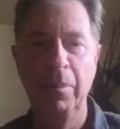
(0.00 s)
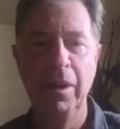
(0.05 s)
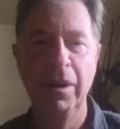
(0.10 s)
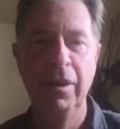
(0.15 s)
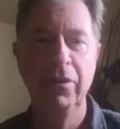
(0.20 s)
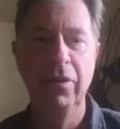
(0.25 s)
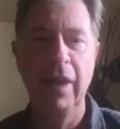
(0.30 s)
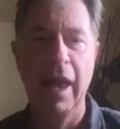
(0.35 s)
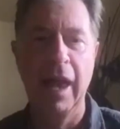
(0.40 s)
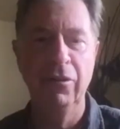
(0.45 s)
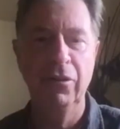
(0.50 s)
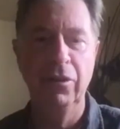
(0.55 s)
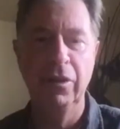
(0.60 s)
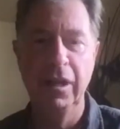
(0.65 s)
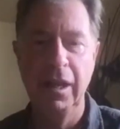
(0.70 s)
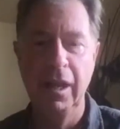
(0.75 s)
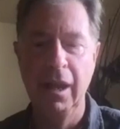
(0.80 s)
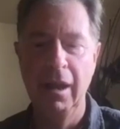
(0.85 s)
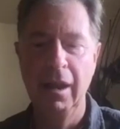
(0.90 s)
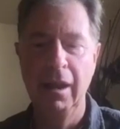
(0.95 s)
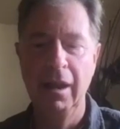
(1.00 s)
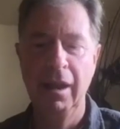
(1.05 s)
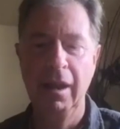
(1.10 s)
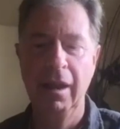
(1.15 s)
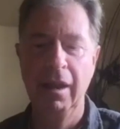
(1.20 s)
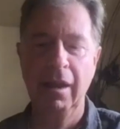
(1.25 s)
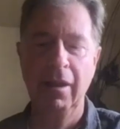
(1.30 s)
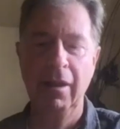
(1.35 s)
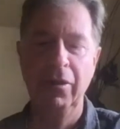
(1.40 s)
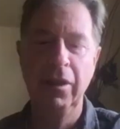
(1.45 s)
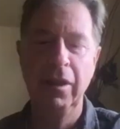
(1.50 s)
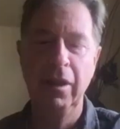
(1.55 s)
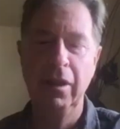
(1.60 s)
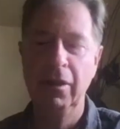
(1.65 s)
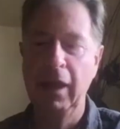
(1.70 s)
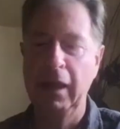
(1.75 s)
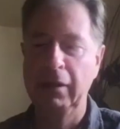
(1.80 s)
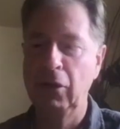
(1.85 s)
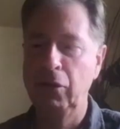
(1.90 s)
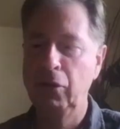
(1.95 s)
But it's actually the,
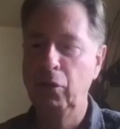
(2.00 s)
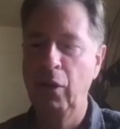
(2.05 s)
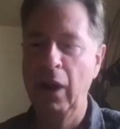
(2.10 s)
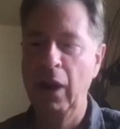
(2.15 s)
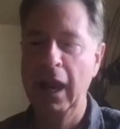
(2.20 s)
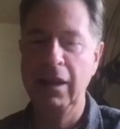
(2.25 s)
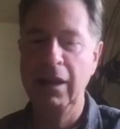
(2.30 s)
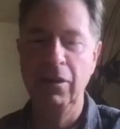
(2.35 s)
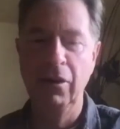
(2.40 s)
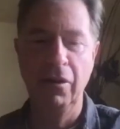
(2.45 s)
like the train,